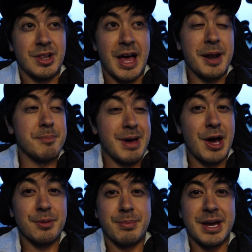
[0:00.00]
A lot of
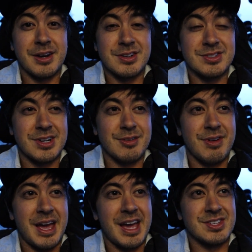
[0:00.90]
mountain bikers are into
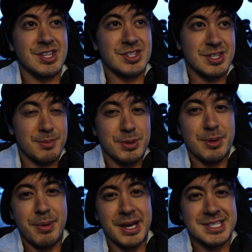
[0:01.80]
vans because you can
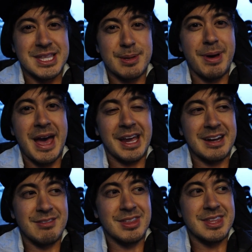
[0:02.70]
put the bikes in the back
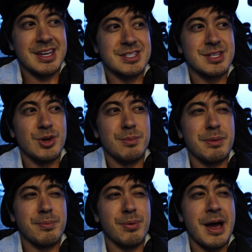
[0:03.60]
and everything. So it would
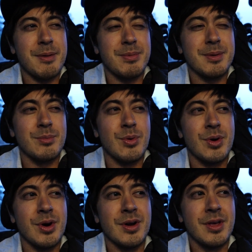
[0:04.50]
be probably be a
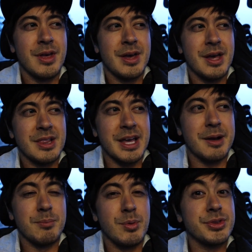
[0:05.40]
more
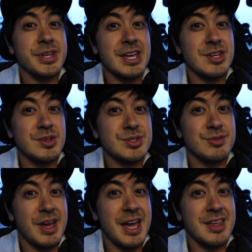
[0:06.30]
like a
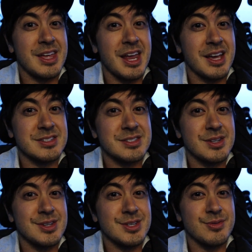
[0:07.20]
multi-use van that I could
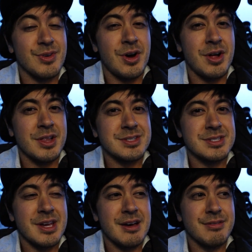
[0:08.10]
still use for hauling
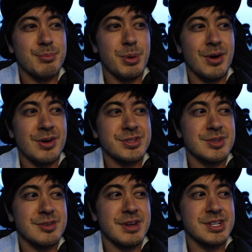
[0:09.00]
stuff, but
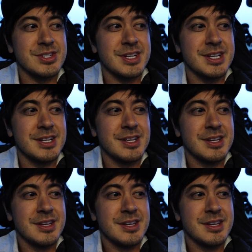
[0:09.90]
also adventuring.